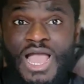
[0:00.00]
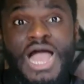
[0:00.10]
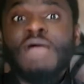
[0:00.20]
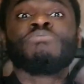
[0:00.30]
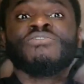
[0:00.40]

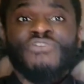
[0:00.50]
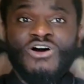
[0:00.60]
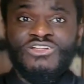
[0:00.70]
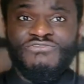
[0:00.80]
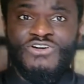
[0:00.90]
I pray for
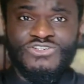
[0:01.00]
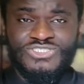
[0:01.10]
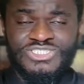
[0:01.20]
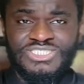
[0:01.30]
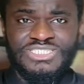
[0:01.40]
all of
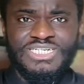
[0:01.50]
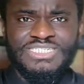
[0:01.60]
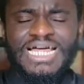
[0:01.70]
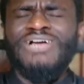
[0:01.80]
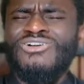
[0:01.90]
us
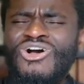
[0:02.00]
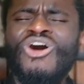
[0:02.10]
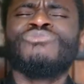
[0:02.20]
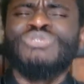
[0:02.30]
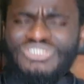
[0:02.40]
that
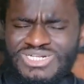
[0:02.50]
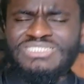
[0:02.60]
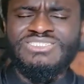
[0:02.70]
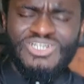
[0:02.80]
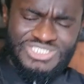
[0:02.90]
God will
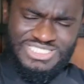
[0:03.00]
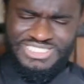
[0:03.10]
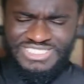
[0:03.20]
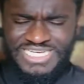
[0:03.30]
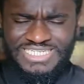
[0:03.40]
strengthen us
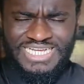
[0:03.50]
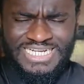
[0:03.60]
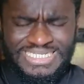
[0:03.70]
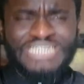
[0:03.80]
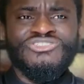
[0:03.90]
this year,
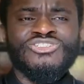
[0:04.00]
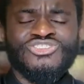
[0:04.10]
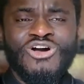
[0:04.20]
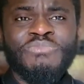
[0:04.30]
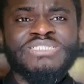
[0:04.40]
that those
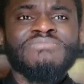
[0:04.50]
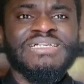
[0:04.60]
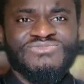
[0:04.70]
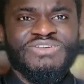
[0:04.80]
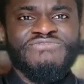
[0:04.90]

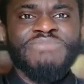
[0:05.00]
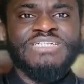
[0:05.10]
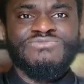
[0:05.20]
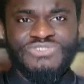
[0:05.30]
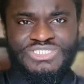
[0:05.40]
commitments we've
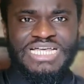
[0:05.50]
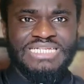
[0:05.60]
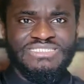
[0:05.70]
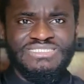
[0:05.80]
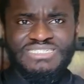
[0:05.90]
made will
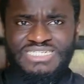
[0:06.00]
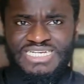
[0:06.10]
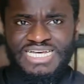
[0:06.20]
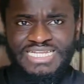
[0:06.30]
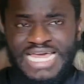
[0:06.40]
stand.
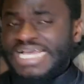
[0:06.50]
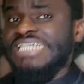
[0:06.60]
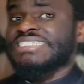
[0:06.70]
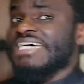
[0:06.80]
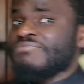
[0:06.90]
Like I
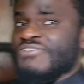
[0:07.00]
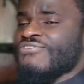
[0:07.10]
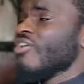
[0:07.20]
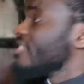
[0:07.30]
said before,